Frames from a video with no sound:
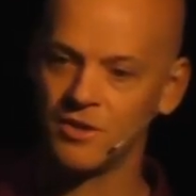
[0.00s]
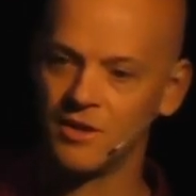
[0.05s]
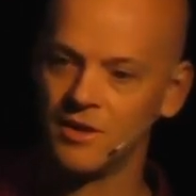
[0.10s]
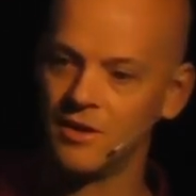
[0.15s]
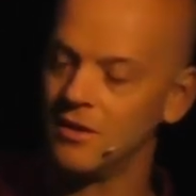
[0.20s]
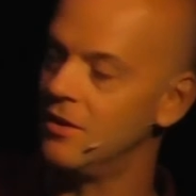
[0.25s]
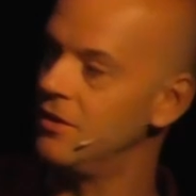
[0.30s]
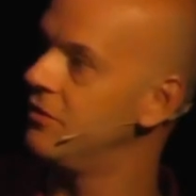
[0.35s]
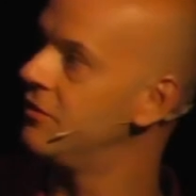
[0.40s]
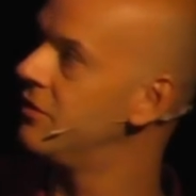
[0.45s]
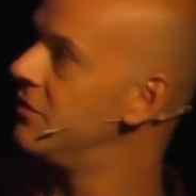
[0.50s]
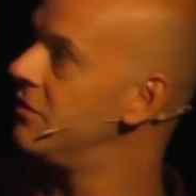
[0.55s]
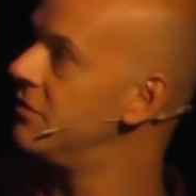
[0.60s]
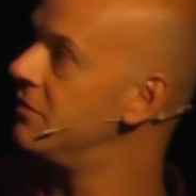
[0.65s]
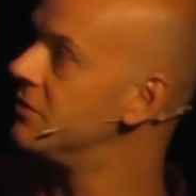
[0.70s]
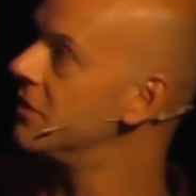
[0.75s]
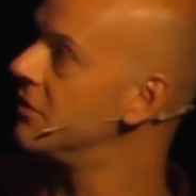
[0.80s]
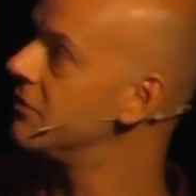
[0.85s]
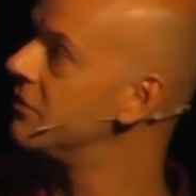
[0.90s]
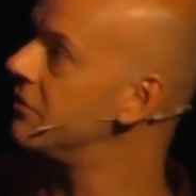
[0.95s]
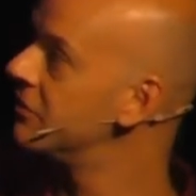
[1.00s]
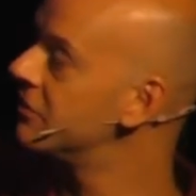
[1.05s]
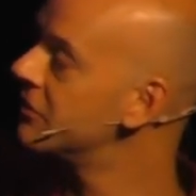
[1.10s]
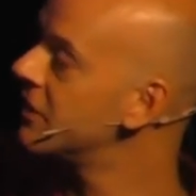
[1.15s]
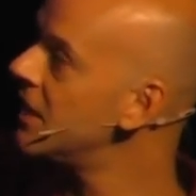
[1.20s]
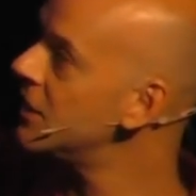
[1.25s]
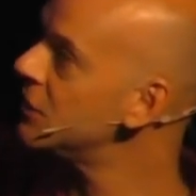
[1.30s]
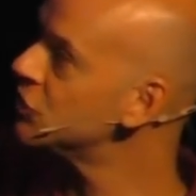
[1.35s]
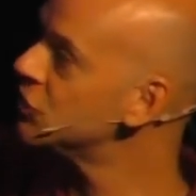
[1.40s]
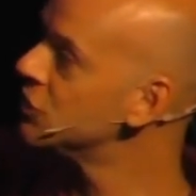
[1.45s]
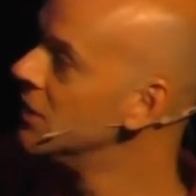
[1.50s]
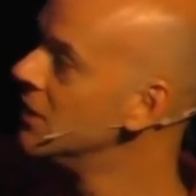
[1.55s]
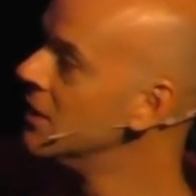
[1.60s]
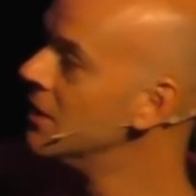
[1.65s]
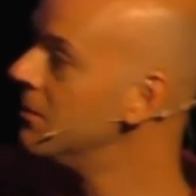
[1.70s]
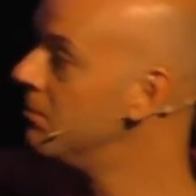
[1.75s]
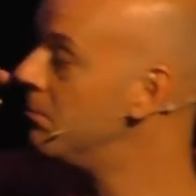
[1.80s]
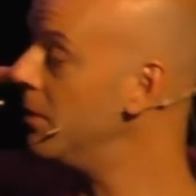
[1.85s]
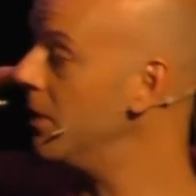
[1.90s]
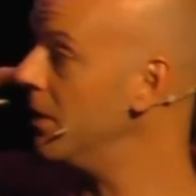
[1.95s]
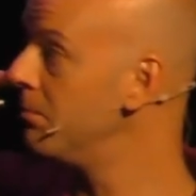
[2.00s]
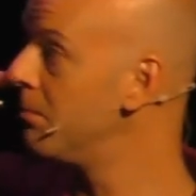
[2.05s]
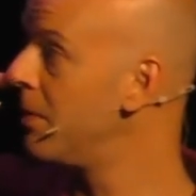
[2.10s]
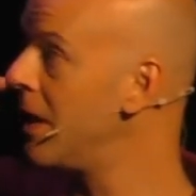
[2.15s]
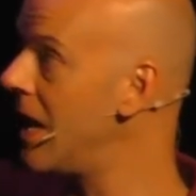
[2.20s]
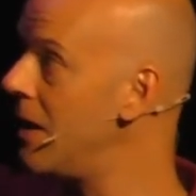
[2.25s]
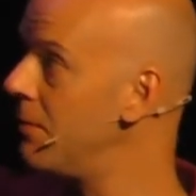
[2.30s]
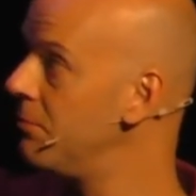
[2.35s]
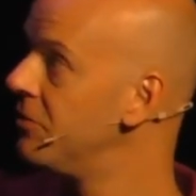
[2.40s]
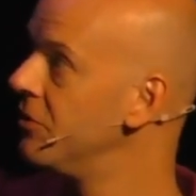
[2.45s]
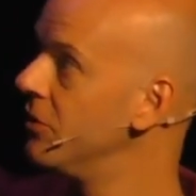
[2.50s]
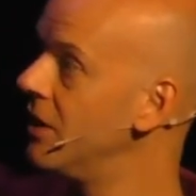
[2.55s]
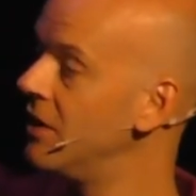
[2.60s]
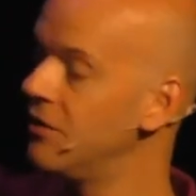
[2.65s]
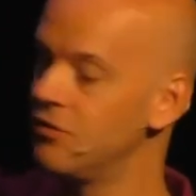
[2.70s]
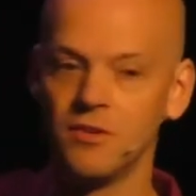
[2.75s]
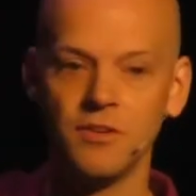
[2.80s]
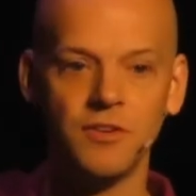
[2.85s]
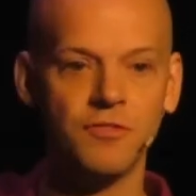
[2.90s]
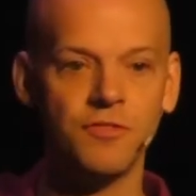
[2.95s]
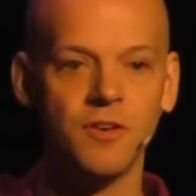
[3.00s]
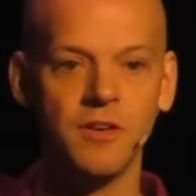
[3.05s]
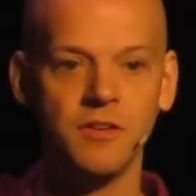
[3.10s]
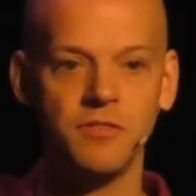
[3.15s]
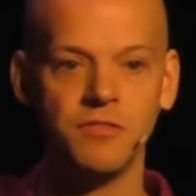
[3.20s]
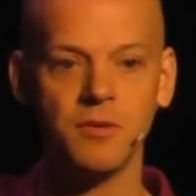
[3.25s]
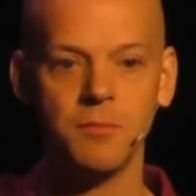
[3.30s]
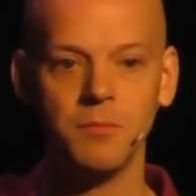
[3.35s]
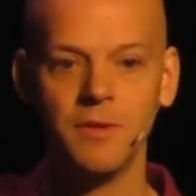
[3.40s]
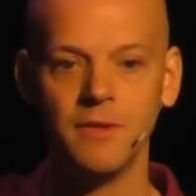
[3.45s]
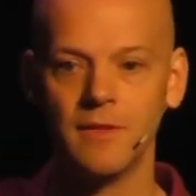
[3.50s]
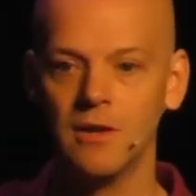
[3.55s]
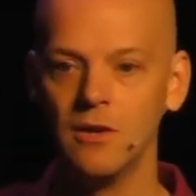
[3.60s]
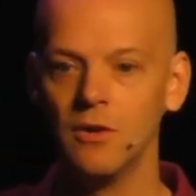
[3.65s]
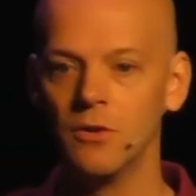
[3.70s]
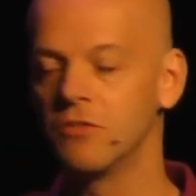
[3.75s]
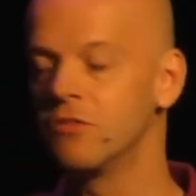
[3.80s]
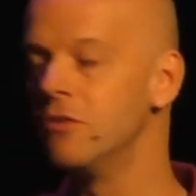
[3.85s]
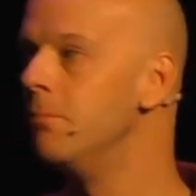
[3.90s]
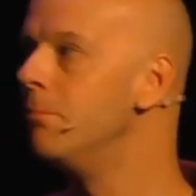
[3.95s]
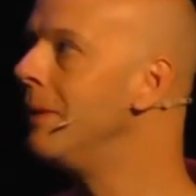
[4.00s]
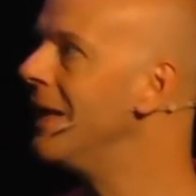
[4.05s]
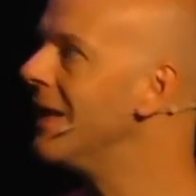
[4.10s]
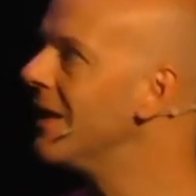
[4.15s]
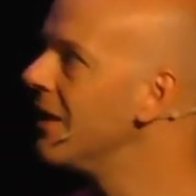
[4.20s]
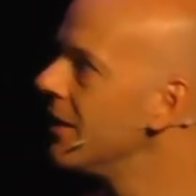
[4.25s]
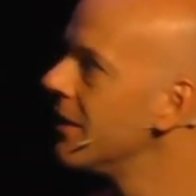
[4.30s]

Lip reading: finalized, this is just a sketch, but perhaps you'll have to define something that looks a bit